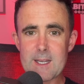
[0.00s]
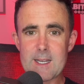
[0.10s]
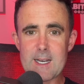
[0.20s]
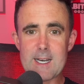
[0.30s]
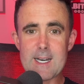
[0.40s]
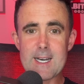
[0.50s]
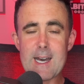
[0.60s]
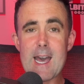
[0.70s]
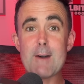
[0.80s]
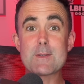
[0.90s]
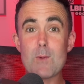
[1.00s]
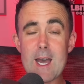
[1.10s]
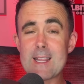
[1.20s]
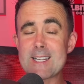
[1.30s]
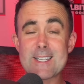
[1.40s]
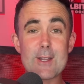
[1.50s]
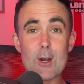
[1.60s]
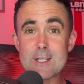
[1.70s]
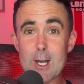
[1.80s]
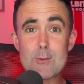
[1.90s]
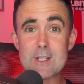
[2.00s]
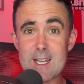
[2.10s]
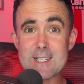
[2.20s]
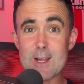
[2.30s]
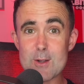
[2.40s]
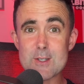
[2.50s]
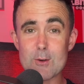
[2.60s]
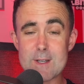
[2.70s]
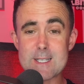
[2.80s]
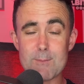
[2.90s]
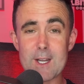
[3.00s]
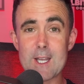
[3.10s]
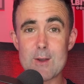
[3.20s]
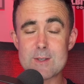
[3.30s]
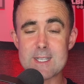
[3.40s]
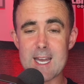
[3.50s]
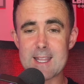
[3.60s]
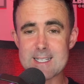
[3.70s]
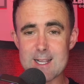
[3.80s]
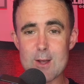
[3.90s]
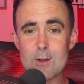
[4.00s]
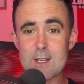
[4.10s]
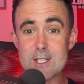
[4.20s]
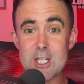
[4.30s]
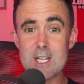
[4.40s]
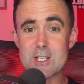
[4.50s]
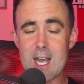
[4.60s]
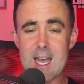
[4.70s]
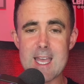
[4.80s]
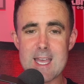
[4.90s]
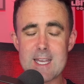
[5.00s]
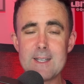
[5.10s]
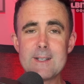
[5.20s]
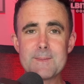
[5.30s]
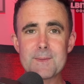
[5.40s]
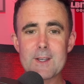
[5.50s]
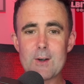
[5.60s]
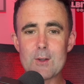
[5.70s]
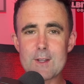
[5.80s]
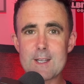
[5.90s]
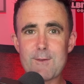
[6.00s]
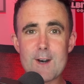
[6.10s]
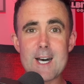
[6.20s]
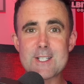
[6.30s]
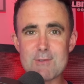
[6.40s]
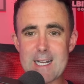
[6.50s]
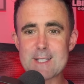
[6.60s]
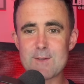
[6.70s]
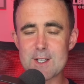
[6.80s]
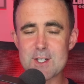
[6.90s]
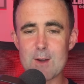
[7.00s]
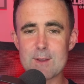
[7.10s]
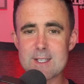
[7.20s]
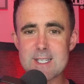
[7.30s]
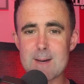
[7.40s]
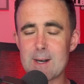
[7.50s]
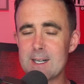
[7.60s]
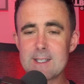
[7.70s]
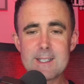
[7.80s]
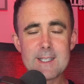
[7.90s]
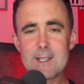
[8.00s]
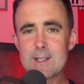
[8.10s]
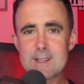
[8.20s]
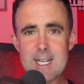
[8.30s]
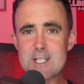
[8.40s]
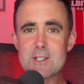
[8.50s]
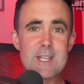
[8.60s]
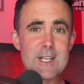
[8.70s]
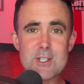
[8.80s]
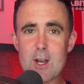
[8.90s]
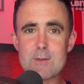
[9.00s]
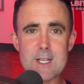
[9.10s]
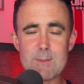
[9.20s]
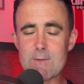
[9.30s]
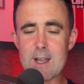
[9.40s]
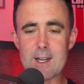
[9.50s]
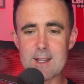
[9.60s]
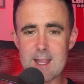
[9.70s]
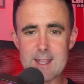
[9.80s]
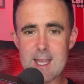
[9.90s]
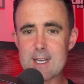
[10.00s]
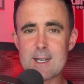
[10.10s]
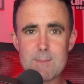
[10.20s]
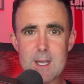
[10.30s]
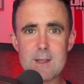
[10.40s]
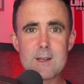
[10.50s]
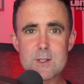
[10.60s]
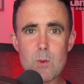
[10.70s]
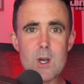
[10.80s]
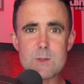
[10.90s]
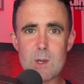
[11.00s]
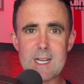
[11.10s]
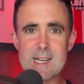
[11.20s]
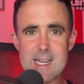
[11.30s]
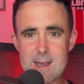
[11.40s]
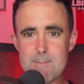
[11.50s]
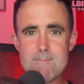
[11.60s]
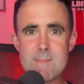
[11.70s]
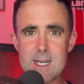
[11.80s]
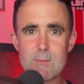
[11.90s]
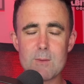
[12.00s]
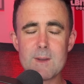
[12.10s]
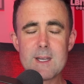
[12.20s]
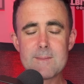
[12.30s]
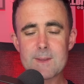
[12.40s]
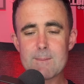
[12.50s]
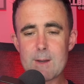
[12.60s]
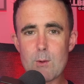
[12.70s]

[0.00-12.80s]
Elsewhere, I told you there's a lot of stories to bring you today. There's a lot of chit-chat here on the first transfer show of the summer. These shows are going to be regular. They're going to be twice weekly minimum, but we